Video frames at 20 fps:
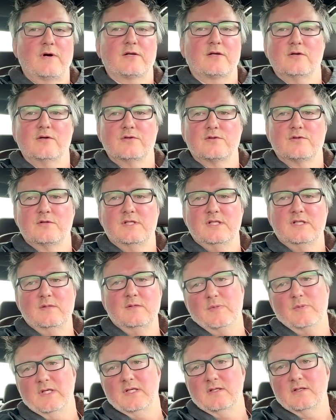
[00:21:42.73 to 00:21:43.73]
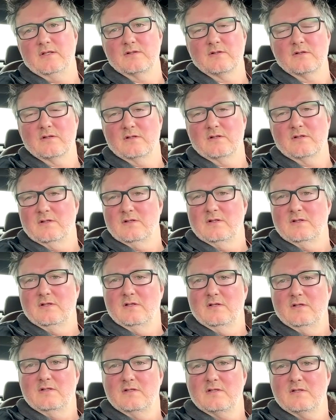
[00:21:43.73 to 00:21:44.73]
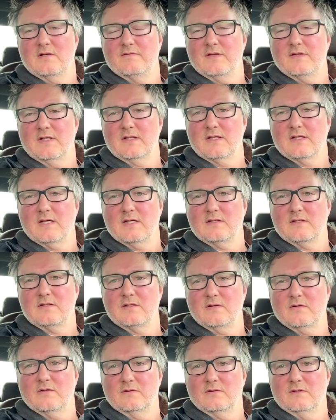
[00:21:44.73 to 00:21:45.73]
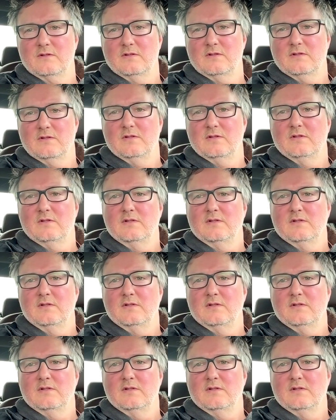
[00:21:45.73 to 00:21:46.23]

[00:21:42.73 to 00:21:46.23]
directors or DPs or stuff like that. So